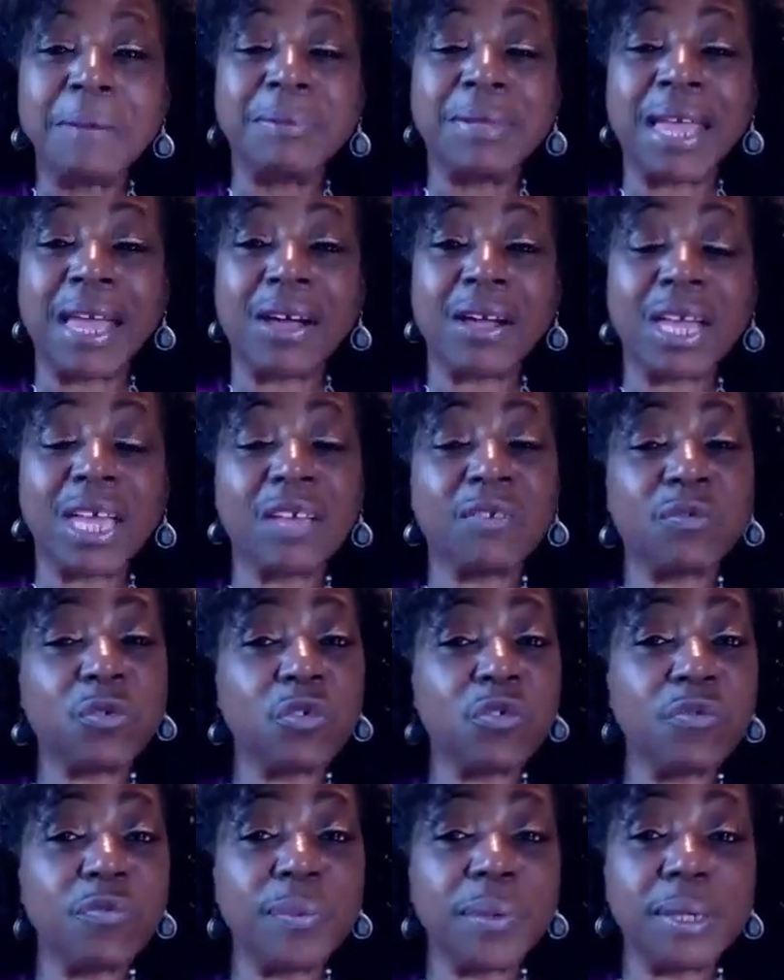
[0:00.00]
Now if
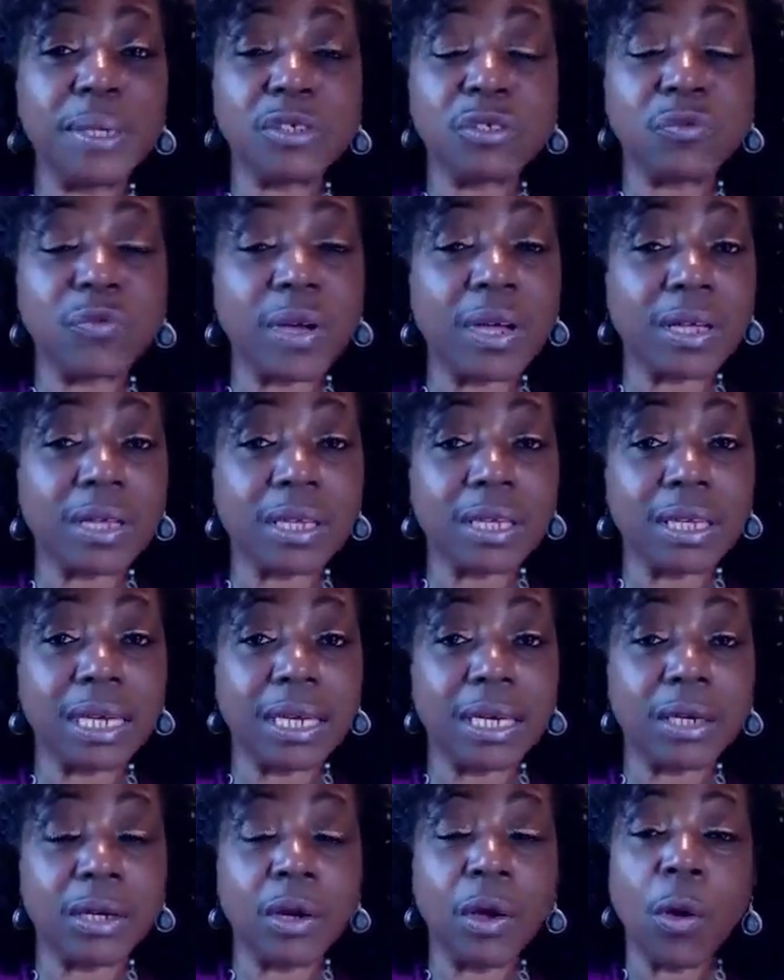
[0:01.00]
you've been
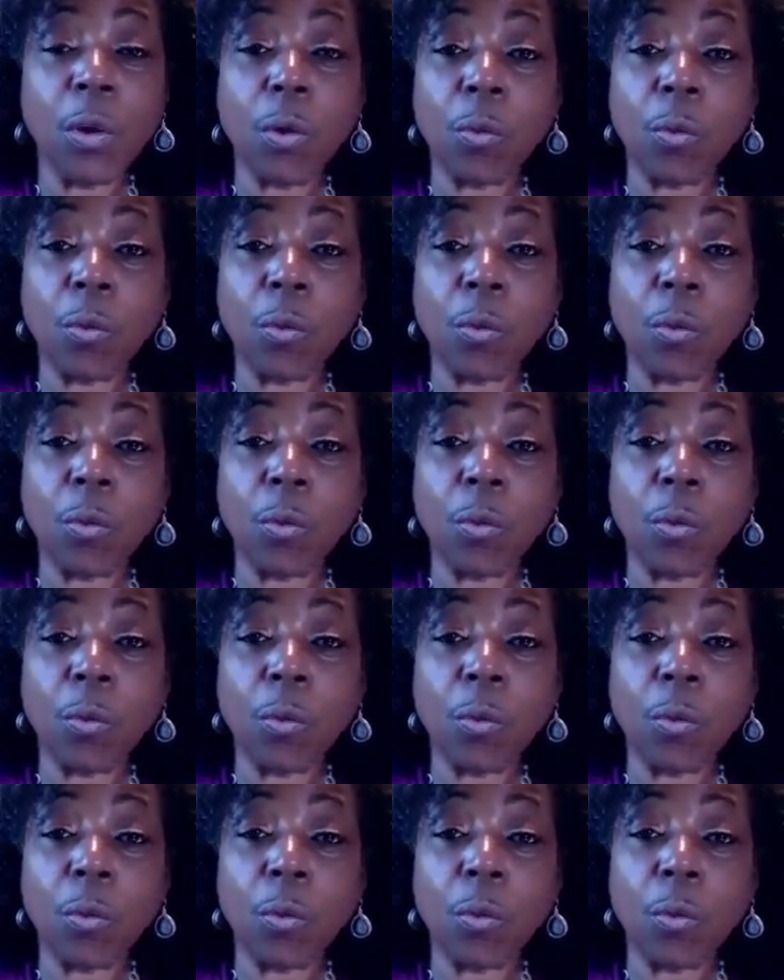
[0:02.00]
struggling